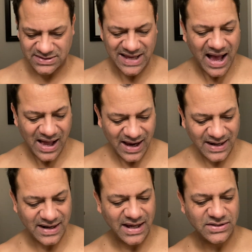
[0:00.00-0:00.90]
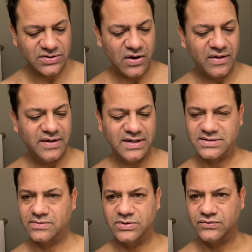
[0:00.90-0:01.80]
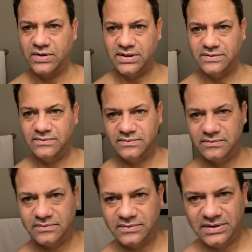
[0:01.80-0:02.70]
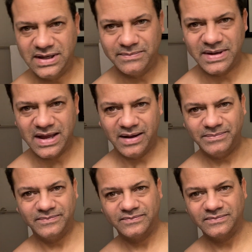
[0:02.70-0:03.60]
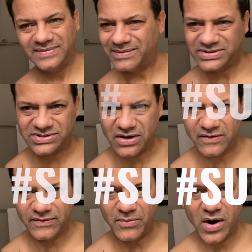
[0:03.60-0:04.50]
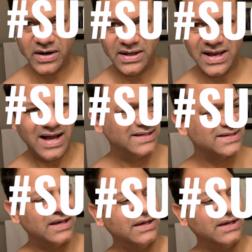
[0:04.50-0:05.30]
side and I saw this, which really lit me up. I'm a sucker for marketing, guys.